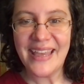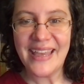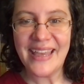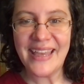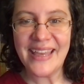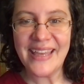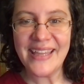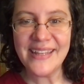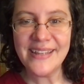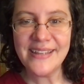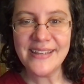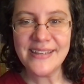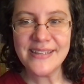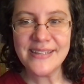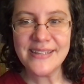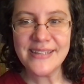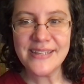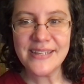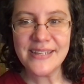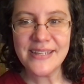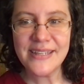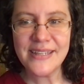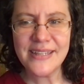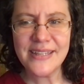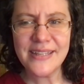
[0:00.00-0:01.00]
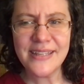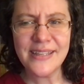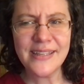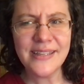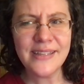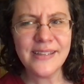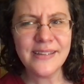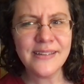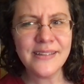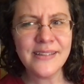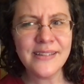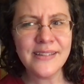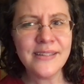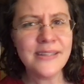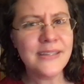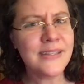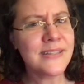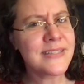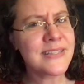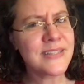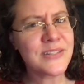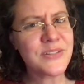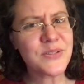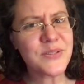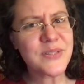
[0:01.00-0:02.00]
And it,
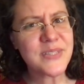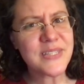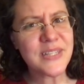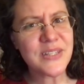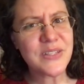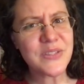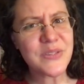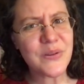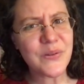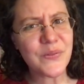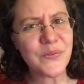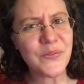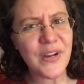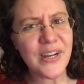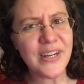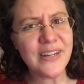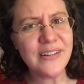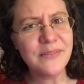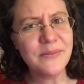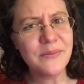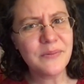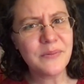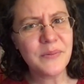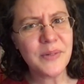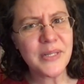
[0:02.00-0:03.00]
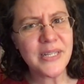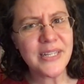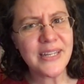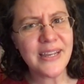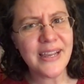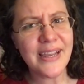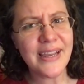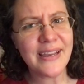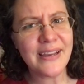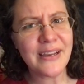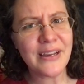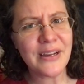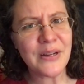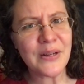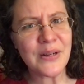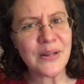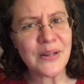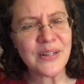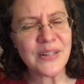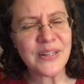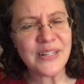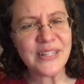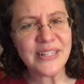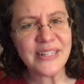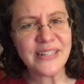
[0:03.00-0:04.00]
it's interesting so far. We
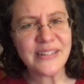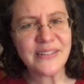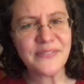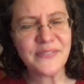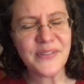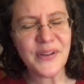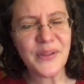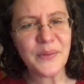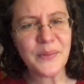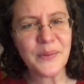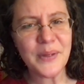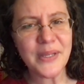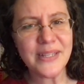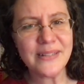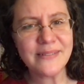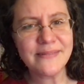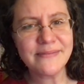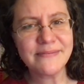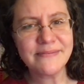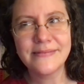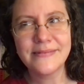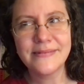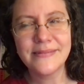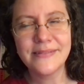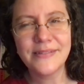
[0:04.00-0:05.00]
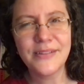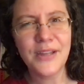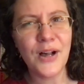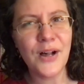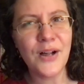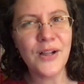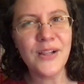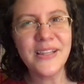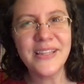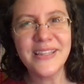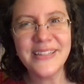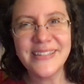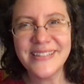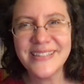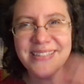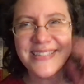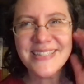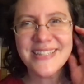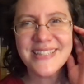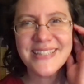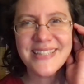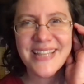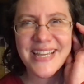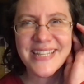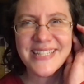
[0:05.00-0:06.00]
are following Dahl, is
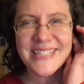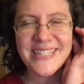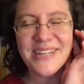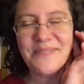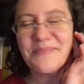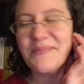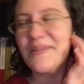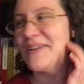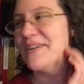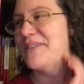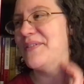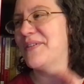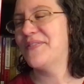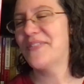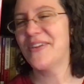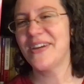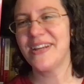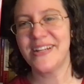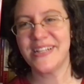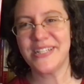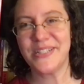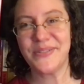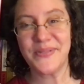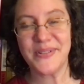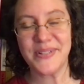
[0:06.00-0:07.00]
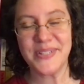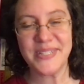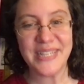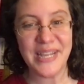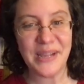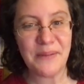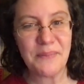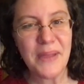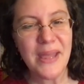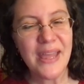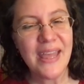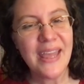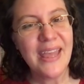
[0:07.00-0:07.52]
his last name. Oh, I forget his first name.